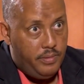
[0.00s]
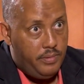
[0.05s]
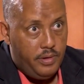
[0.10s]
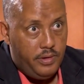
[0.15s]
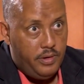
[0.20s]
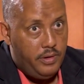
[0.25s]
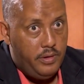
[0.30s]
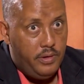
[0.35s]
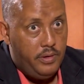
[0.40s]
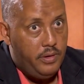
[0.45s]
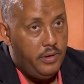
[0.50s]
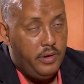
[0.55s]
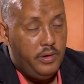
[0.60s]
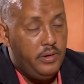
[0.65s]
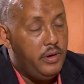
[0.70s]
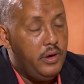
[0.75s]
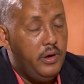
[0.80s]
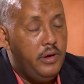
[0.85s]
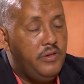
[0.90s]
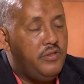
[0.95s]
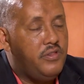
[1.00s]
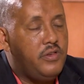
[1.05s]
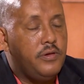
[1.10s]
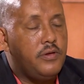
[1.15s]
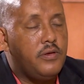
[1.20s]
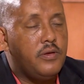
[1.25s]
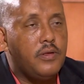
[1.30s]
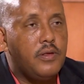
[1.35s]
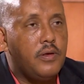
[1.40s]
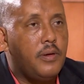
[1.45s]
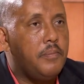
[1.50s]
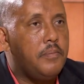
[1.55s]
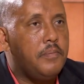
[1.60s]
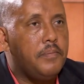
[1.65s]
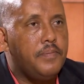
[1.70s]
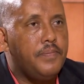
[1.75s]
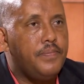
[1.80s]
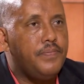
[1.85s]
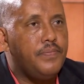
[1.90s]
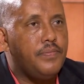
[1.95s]
he is just
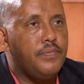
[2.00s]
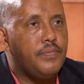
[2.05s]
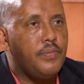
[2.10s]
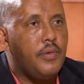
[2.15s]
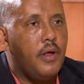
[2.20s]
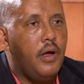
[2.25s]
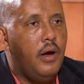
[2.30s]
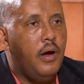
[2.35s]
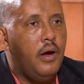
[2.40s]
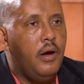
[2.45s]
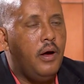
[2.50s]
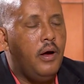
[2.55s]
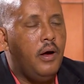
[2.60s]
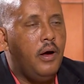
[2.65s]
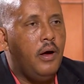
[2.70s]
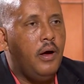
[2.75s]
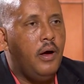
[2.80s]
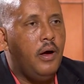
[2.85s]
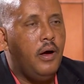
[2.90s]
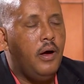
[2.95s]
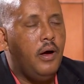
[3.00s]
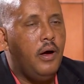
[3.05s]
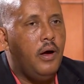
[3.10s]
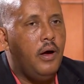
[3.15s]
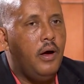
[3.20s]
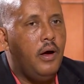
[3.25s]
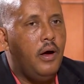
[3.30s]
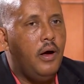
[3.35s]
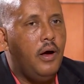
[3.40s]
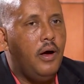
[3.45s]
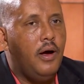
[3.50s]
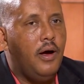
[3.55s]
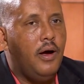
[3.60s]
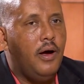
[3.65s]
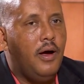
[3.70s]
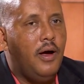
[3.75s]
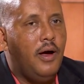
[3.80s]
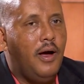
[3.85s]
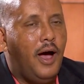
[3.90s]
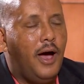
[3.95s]
uh,
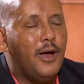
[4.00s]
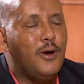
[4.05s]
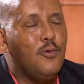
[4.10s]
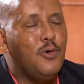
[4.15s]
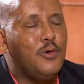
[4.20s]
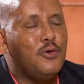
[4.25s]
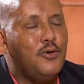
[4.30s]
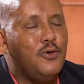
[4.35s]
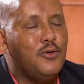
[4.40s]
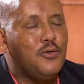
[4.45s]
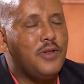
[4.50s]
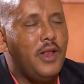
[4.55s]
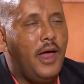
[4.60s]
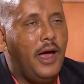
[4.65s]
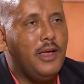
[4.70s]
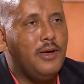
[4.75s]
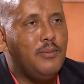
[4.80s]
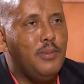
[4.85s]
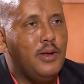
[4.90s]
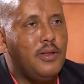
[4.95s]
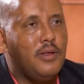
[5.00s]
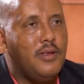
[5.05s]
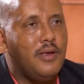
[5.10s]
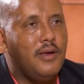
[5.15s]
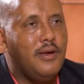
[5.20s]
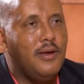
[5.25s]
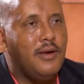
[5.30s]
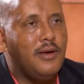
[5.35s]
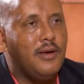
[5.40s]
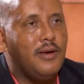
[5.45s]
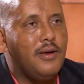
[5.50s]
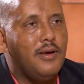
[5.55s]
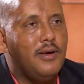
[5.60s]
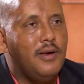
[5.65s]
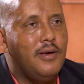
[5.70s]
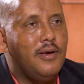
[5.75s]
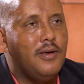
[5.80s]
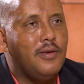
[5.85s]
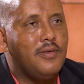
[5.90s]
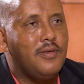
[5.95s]
I don't want to use lying, but uh,
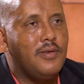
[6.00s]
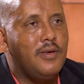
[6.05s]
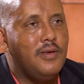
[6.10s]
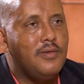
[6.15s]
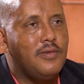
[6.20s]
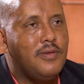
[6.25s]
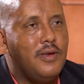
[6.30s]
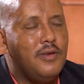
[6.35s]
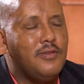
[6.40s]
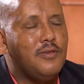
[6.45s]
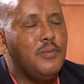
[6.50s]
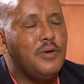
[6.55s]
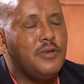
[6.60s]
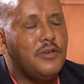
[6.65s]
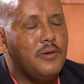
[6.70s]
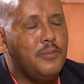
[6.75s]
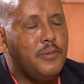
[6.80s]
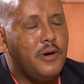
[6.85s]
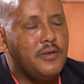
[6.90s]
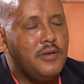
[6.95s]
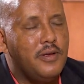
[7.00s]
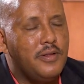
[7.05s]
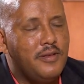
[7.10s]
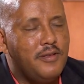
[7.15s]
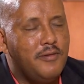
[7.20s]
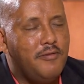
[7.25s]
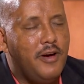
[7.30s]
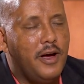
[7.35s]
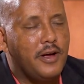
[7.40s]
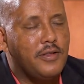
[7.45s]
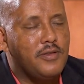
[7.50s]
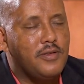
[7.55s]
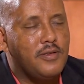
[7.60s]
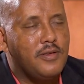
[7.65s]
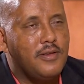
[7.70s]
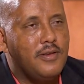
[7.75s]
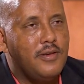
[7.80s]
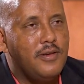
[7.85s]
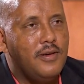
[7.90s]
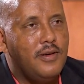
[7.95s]
he's, he's, he's misrepresenting the facts.
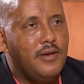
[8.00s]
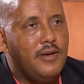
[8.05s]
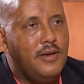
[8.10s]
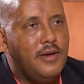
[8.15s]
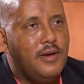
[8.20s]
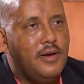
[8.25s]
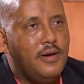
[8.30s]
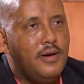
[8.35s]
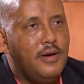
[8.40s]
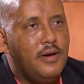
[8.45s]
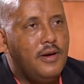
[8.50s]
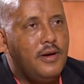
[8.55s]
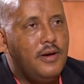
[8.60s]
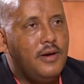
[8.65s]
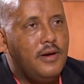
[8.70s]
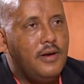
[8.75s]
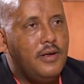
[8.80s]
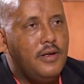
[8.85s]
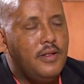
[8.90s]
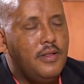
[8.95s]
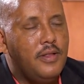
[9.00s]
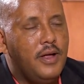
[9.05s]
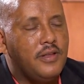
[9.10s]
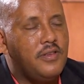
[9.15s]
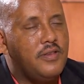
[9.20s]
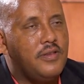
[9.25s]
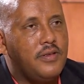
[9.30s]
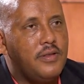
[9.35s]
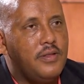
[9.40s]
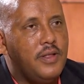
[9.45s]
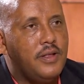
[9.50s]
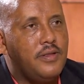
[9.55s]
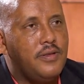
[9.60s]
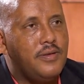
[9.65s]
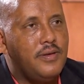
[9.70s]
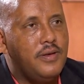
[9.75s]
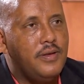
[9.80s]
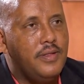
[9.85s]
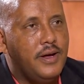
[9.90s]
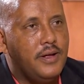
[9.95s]
Mm. That's
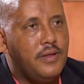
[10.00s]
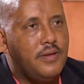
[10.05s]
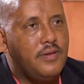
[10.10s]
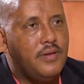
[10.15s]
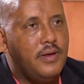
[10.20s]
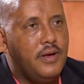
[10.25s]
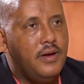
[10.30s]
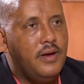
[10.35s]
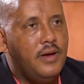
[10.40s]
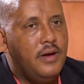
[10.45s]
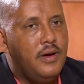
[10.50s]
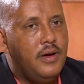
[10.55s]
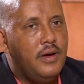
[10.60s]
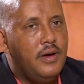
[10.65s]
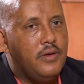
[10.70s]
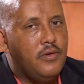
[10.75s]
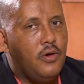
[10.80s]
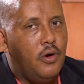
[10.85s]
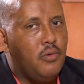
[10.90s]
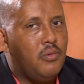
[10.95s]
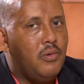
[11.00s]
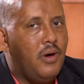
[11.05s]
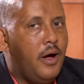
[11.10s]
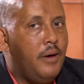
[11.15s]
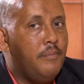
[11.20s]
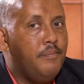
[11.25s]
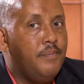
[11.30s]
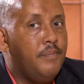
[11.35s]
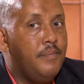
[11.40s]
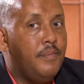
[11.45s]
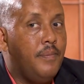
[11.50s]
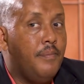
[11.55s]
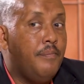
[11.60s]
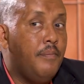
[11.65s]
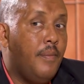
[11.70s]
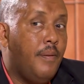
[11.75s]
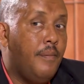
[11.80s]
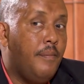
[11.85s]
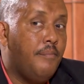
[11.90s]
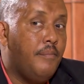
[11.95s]
that's that's. So
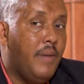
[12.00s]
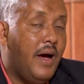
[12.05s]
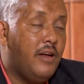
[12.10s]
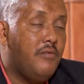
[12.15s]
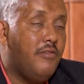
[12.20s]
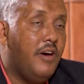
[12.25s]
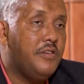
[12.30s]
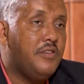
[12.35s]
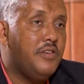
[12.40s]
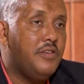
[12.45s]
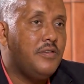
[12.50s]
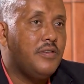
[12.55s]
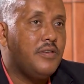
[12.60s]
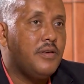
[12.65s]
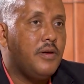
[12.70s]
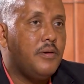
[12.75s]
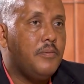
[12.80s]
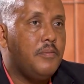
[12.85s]
my advice is,